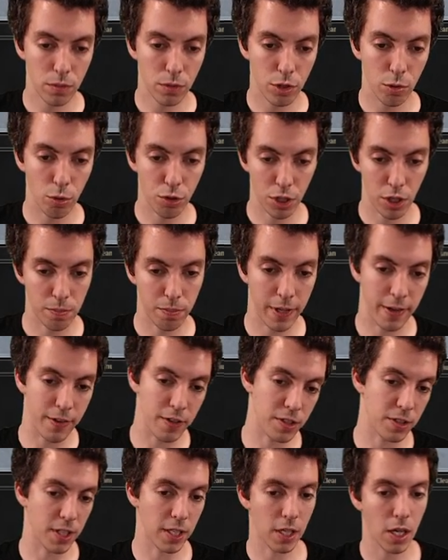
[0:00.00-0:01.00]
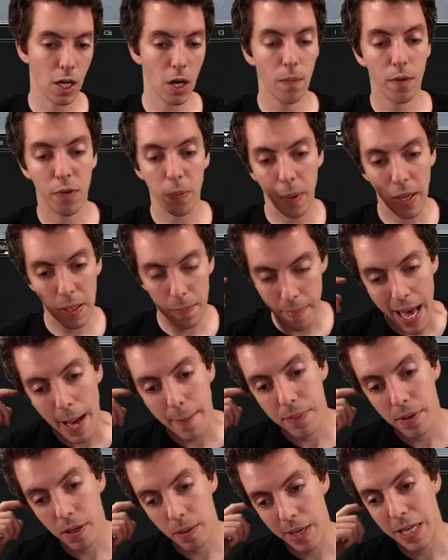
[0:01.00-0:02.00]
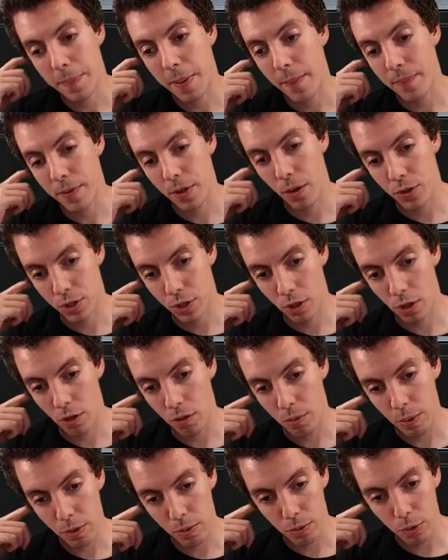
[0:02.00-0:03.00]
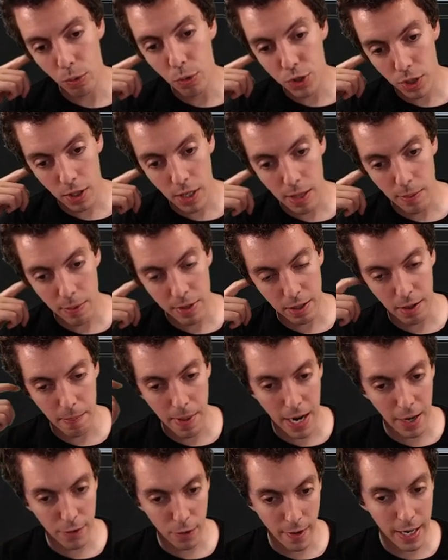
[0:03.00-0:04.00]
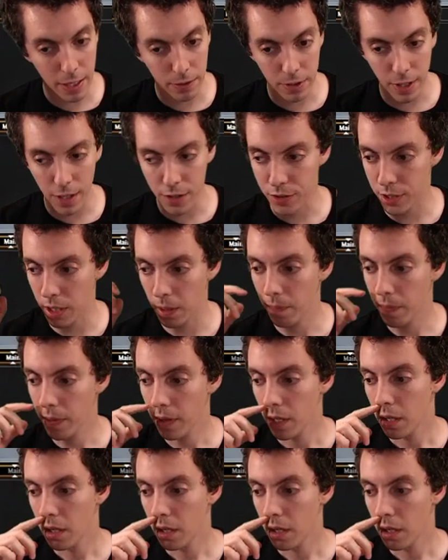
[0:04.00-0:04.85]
So we're trying to play this and say go. If we played map and had to pop the O-Stone, we would lose it. I mean, you know, i to do it anyway. So